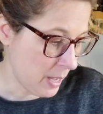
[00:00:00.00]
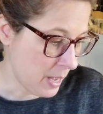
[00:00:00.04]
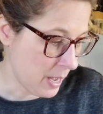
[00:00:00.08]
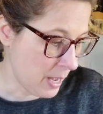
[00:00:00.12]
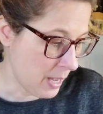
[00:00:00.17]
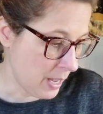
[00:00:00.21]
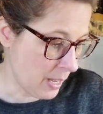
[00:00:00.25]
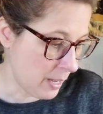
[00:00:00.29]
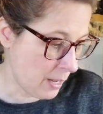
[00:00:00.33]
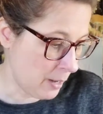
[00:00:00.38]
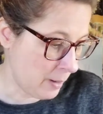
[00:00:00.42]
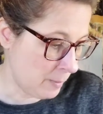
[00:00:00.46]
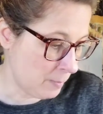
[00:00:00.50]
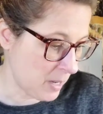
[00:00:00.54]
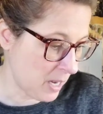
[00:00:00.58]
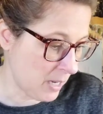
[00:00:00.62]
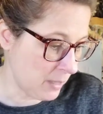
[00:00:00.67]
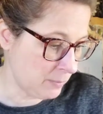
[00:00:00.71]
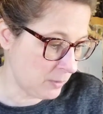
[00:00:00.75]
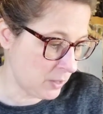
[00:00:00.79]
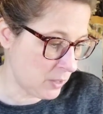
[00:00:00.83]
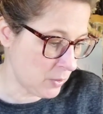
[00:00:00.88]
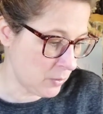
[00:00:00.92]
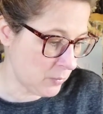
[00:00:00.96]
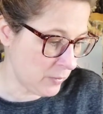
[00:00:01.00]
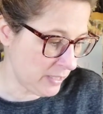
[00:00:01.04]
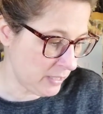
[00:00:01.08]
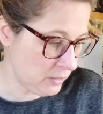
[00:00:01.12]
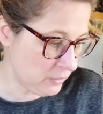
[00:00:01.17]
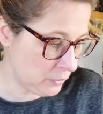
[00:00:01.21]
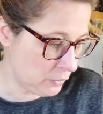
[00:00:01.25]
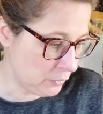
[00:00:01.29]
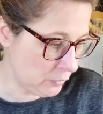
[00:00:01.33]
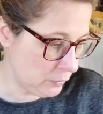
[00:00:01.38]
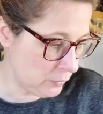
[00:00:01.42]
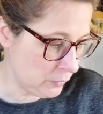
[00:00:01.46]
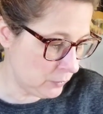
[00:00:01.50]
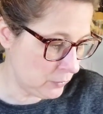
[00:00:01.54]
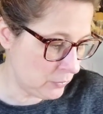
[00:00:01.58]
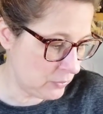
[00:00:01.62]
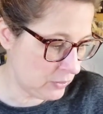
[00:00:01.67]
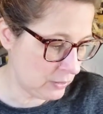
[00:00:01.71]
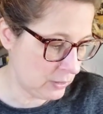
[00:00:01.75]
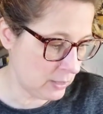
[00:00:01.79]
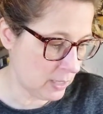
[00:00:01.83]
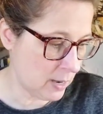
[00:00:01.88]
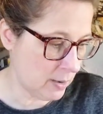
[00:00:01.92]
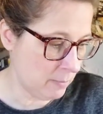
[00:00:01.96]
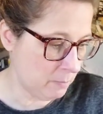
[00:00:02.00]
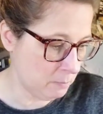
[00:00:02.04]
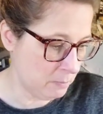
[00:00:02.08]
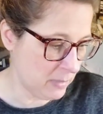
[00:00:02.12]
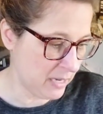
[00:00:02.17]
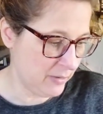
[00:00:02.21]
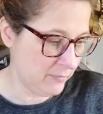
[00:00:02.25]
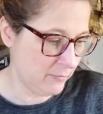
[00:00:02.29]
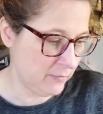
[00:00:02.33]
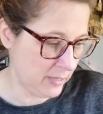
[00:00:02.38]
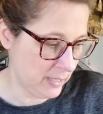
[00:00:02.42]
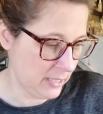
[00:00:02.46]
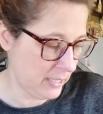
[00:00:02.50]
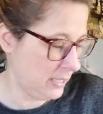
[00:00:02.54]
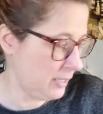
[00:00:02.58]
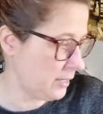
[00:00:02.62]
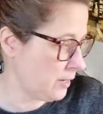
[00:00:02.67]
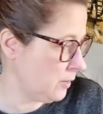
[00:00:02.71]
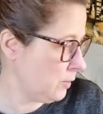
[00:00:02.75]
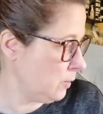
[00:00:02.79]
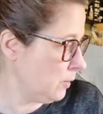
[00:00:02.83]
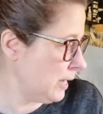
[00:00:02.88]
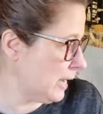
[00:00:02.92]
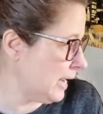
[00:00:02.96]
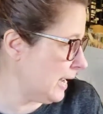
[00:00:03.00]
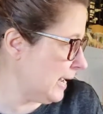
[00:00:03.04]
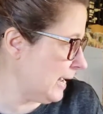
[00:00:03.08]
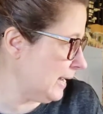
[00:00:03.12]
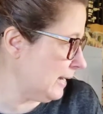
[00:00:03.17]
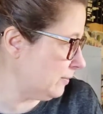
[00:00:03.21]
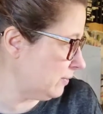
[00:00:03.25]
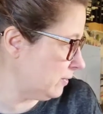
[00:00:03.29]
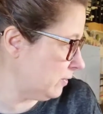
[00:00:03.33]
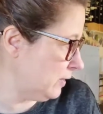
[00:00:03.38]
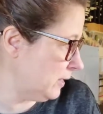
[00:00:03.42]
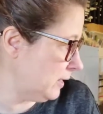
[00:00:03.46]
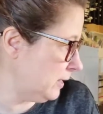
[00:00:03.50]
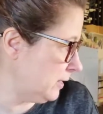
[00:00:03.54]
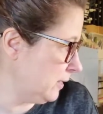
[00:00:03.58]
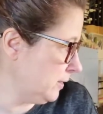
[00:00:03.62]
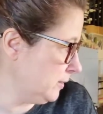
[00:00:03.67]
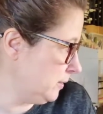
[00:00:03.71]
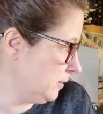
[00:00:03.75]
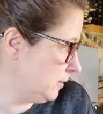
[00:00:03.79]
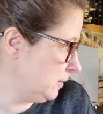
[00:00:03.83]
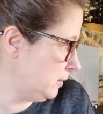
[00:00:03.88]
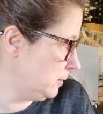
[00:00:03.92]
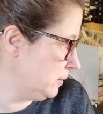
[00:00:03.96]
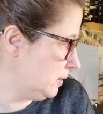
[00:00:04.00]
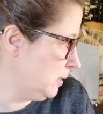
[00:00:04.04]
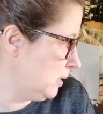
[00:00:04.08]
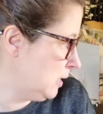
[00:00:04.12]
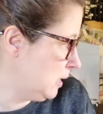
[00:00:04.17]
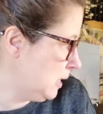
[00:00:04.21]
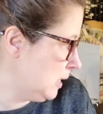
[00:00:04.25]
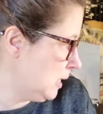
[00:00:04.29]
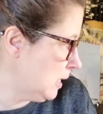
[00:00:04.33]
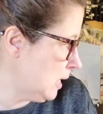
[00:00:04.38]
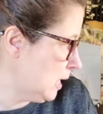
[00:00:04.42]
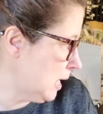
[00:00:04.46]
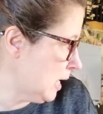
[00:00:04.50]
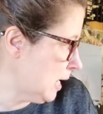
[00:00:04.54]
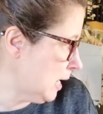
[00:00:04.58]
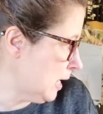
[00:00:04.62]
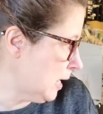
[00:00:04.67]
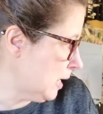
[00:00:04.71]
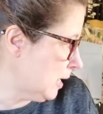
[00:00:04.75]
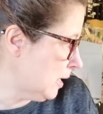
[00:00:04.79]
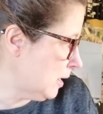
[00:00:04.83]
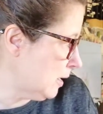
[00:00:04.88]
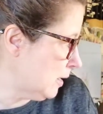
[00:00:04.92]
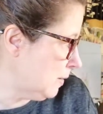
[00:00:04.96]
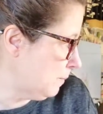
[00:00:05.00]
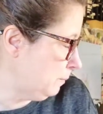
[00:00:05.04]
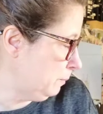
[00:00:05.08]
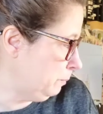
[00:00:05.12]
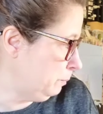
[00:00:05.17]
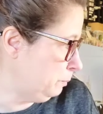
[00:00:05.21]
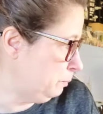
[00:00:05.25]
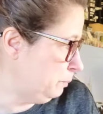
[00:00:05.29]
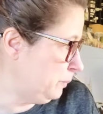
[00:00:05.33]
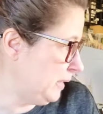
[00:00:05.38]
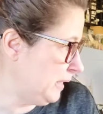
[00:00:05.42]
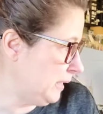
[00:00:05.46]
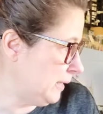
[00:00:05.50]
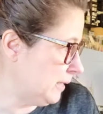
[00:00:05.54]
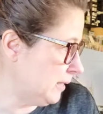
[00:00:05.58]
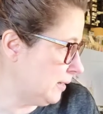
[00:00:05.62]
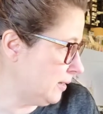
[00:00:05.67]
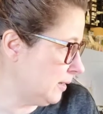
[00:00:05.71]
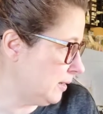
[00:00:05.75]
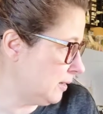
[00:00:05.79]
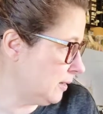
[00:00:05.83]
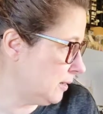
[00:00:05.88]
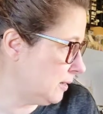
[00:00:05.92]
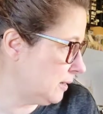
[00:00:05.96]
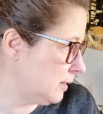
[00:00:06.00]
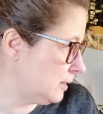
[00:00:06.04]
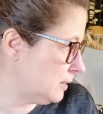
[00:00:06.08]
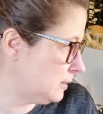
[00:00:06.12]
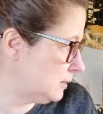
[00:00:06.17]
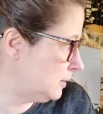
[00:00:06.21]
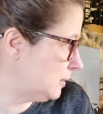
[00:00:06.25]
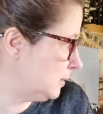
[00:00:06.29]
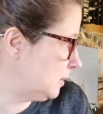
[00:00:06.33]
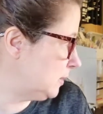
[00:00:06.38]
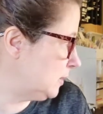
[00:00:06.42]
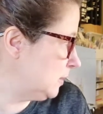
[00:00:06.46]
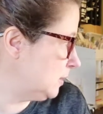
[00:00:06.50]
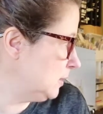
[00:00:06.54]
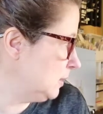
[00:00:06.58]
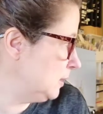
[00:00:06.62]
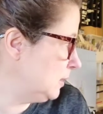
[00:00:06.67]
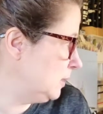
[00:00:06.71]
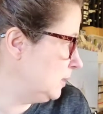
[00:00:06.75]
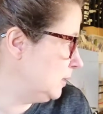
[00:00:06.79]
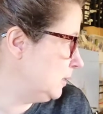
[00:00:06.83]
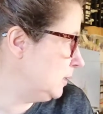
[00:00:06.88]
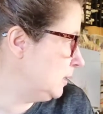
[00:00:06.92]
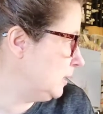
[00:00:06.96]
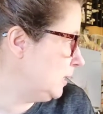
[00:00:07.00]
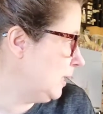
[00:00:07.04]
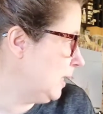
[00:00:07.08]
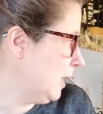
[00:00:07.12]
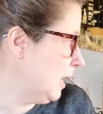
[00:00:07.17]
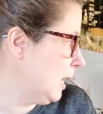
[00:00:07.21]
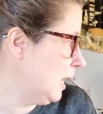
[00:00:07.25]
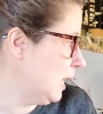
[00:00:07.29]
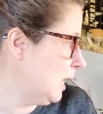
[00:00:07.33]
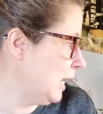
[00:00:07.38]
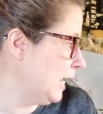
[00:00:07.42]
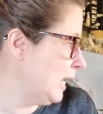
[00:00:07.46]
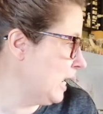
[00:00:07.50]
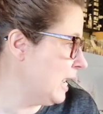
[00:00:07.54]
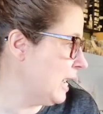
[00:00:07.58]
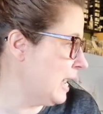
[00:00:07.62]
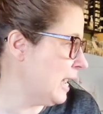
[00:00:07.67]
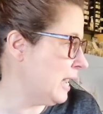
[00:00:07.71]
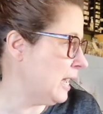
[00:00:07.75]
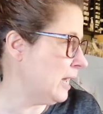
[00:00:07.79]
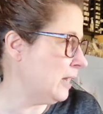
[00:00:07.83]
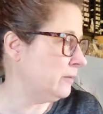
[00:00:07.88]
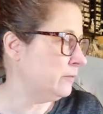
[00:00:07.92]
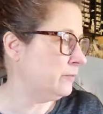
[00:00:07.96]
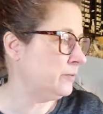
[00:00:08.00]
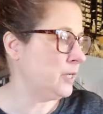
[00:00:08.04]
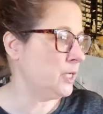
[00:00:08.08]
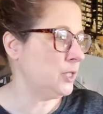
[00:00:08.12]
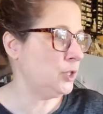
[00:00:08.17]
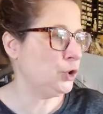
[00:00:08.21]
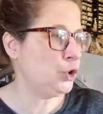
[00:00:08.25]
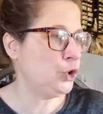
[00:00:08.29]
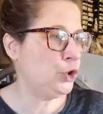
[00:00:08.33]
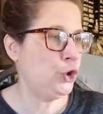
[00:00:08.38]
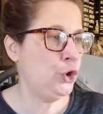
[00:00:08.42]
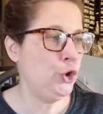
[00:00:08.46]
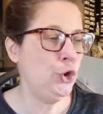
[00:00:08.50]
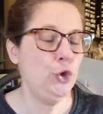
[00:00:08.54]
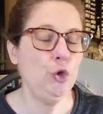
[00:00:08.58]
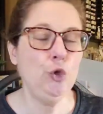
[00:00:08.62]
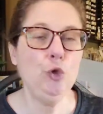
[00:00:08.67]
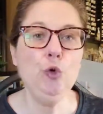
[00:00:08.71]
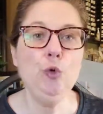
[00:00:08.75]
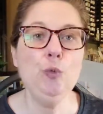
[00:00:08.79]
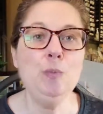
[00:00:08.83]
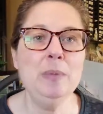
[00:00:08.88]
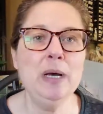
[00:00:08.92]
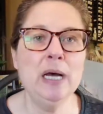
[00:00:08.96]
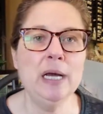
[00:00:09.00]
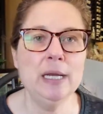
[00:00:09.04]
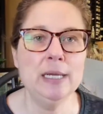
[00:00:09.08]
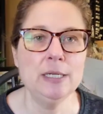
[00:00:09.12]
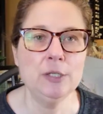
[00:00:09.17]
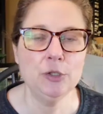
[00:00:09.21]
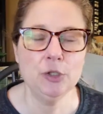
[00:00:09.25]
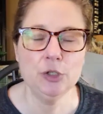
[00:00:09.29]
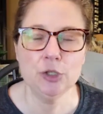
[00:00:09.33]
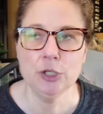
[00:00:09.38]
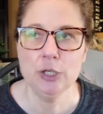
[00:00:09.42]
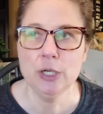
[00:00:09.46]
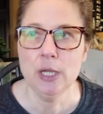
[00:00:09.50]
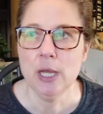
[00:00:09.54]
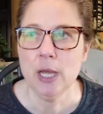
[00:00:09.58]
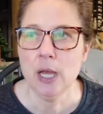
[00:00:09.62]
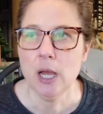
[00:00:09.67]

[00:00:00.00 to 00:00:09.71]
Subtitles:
I'm going to stop my video at this because I have too much